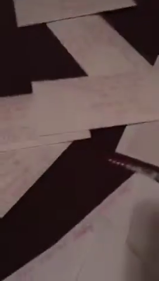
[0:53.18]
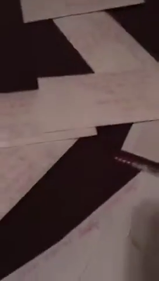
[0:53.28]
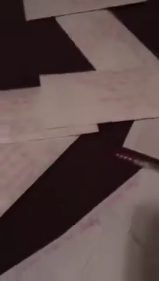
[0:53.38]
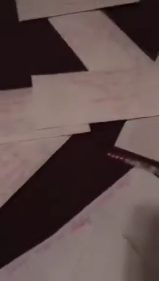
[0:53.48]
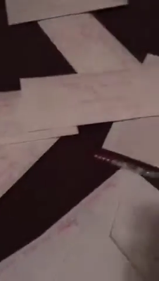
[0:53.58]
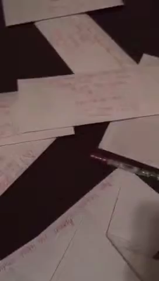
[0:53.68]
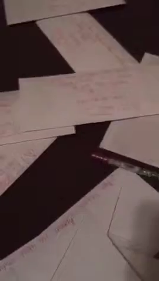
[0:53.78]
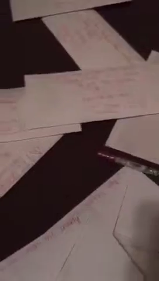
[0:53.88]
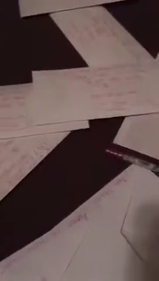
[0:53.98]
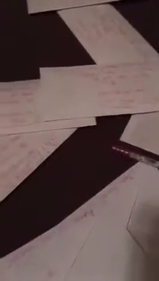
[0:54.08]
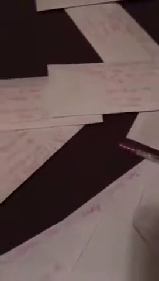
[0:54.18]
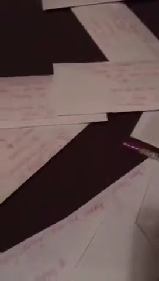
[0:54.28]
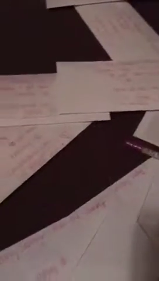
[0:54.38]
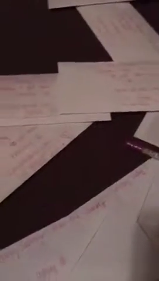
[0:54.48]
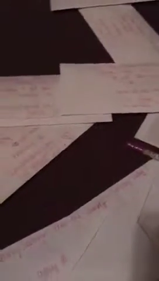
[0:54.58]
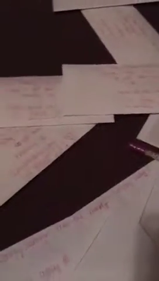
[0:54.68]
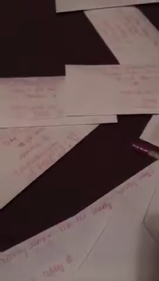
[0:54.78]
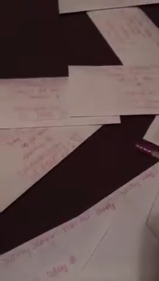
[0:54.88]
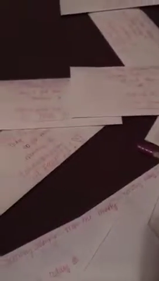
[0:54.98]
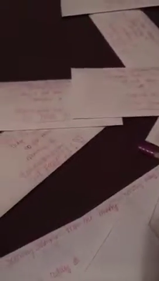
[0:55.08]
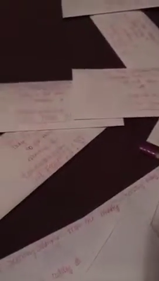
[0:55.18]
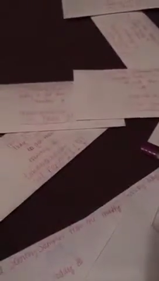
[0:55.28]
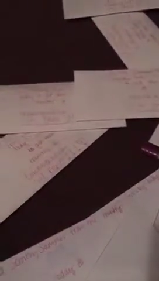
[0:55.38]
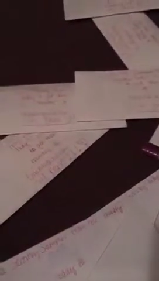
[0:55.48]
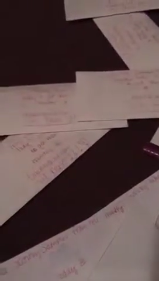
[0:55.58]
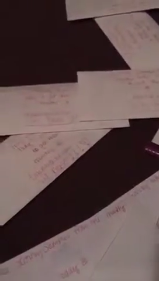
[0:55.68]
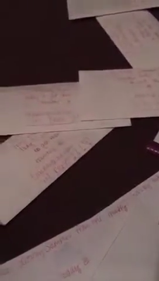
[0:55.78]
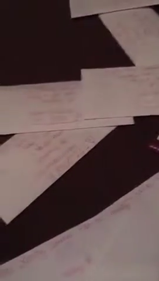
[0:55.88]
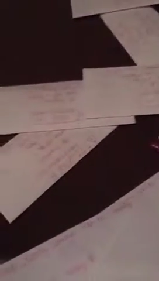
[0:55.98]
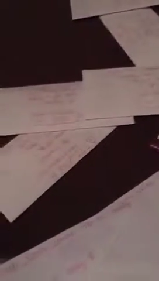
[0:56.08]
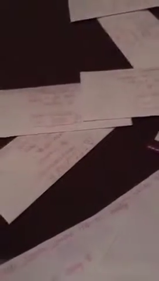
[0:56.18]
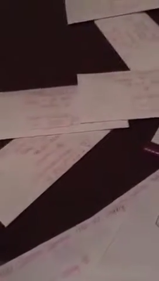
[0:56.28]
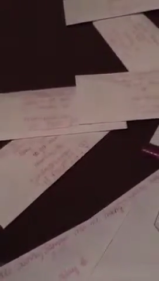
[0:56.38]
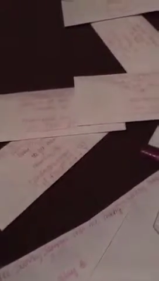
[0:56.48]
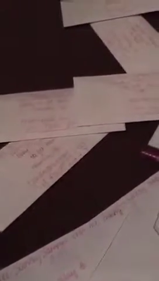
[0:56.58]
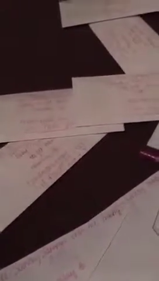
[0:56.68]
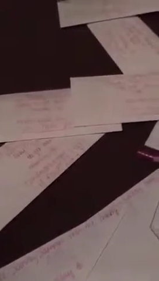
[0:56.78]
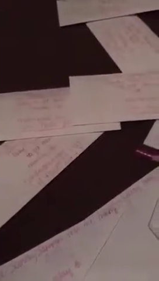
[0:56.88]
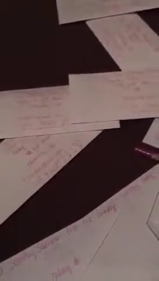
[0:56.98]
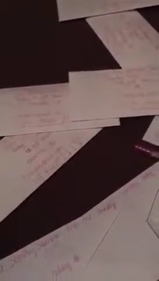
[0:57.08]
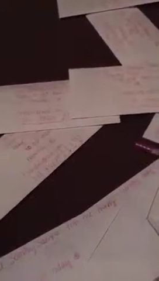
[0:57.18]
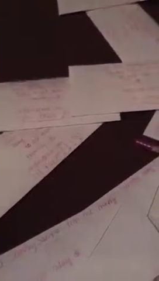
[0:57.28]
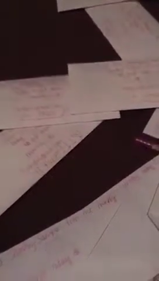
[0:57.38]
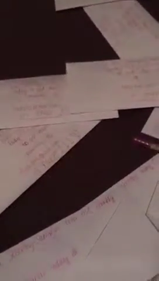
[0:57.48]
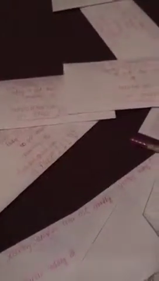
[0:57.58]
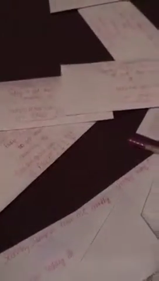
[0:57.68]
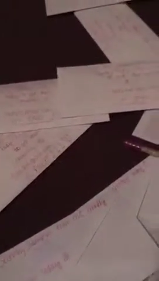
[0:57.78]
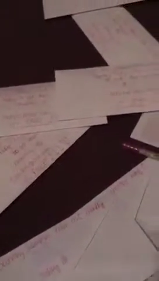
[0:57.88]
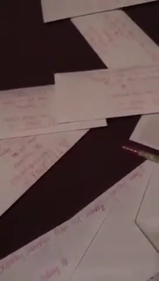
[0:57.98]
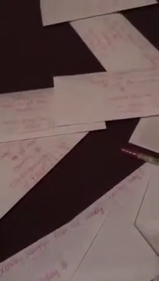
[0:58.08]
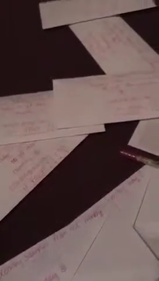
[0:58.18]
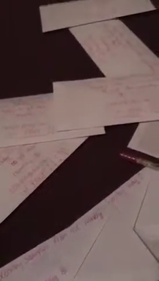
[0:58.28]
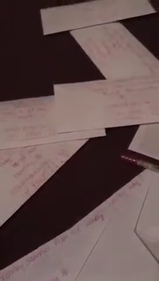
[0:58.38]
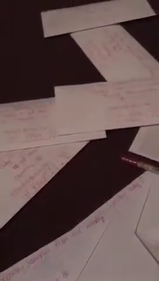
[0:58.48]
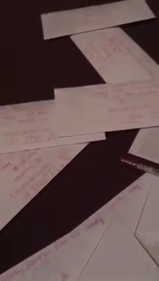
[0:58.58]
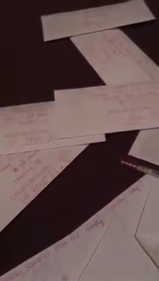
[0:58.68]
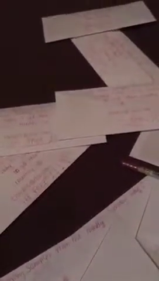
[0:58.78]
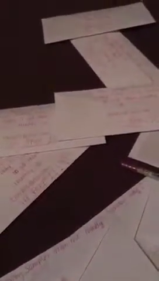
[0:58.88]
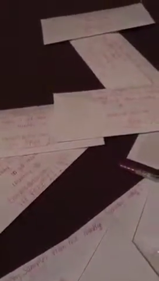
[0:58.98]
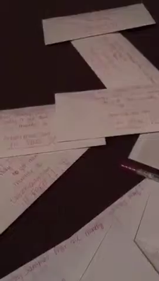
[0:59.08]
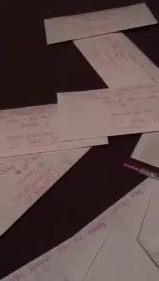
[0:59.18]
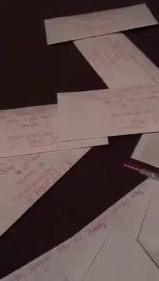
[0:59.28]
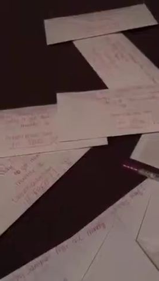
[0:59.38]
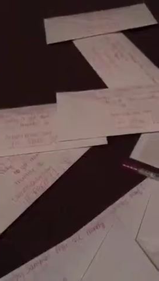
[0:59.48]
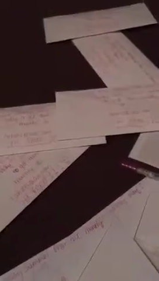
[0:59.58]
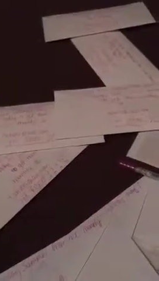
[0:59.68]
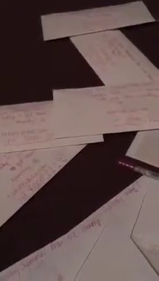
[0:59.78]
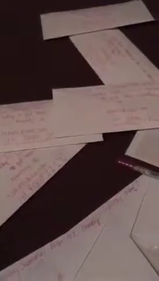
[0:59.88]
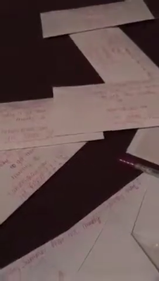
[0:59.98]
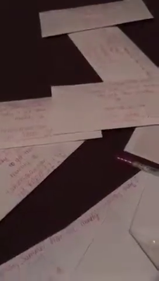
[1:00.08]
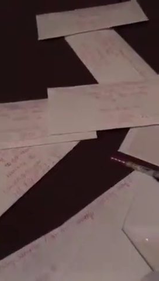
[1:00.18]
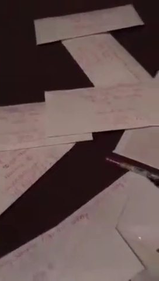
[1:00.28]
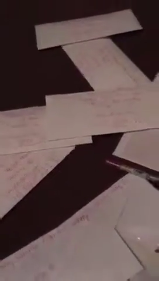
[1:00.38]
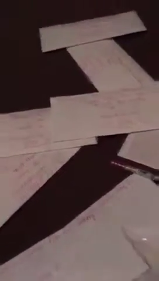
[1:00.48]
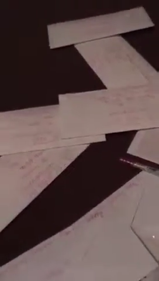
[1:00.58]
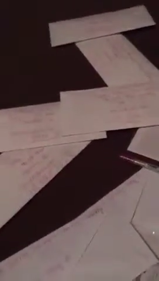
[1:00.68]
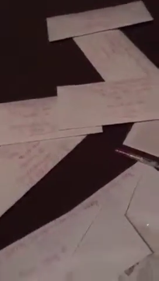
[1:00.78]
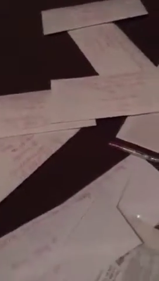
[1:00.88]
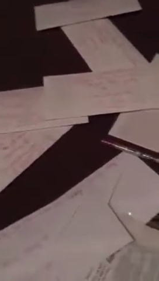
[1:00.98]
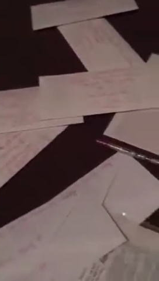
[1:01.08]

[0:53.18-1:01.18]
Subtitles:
No face is visible, so there are no lips to read.